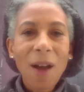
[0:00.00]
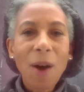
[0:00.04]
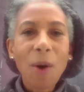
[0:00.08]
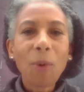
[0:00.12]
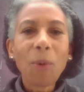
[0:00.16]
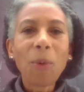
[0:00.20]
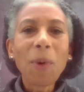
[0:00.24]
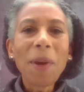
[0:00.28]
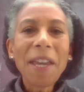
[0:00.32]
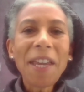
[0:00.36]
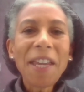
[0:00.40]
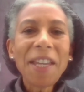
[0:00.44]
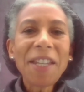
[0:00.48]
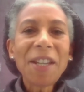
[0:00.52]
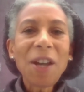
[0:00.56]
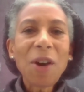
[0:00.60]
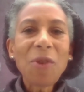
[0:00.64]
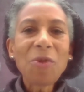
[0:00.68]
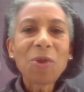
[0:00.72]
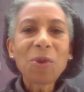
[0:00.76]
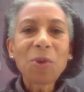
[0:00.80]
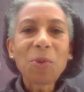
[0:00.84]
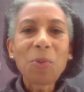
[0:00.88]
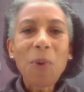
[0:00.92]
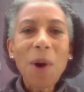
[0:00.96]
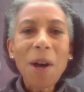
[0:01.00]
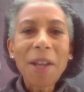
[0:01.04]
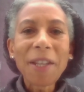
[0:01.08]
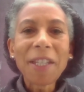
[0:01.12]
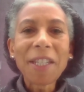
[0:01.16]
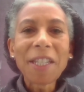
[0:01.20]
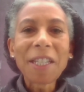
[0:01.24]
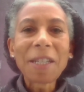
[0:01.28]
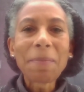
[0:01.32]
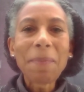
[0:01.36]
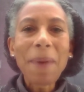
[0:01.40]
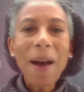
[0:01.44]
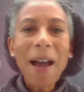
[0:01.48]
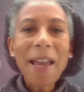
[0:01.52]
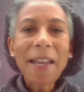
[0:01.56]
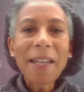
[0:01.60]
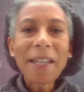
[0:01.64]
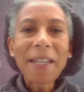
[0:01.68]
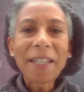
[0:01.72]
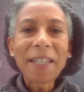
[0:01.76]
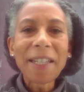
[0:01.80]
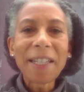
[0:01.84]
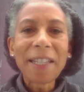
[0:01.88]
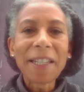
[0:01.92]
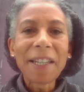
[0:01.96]
We don't want
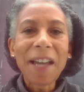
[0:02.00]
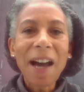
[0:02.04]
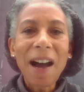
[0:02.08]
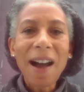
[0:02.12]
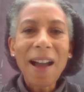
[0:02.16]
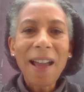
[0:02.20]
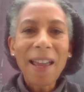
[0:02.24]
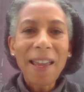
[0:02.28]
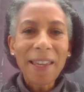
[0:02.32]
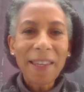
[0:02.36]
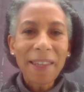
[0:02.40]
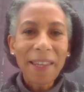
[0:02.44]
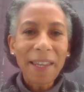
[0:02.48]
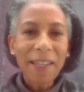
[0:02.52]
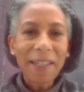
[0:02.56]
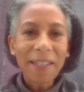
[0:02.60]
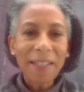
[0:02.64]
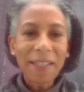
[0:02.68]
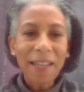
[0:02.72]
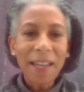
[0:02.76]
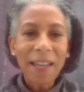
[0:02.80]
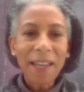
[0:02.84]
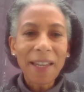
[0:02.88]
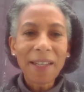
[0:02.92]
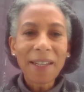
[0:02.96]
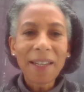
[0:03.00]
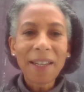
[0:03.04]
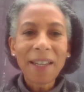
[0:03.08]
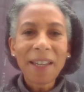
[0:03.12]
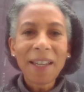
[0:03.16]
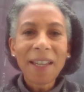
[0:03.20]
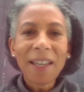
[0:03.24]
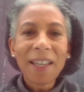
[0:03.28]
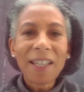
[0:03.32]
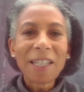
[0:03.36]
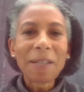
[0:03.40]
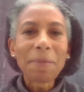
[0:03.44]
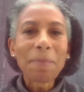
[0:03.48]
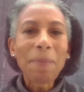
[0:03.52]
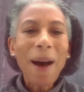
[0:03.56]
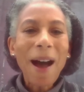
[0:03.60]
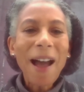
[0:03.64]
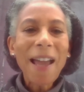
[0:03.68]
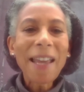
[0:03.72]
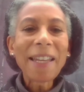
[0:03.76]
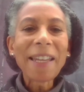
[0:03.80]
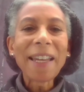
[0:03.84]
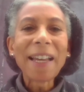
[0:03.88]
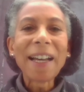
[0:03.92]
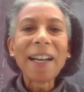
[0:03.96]
Spider to die, they said.
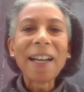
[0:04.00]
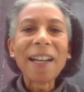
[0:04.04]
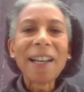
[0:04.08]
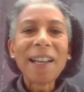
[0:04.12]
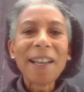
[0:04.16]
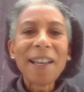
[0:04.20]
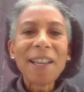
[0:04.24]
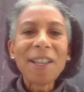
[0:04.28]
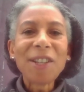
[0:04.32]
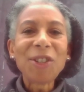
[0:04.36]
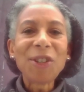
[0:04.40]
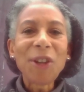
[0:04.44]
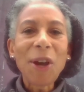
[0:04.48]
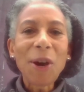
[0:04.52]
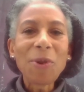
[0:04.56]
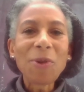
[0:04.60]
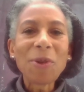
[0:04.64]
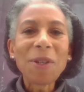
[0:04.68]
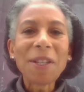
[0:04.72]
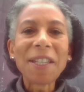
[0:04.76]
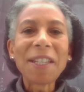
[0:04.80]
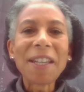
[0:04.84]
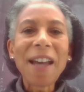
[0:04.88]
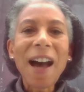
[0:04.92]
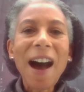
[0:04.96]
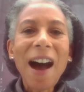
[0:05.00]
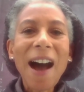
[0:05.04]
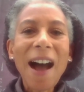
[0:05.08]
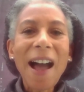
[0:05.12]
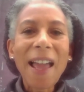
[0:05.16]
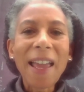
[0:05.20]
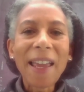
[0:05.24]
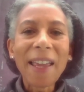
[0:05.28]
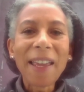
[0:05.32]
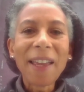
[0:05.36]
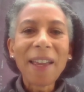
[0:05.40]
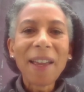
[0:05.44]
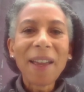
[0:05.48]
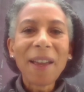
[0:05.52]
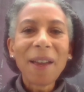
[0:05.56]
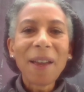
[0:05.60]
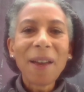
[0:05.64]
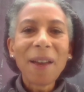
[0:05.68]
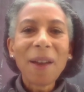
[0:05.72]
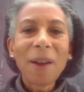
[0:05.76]
Spider, don't die.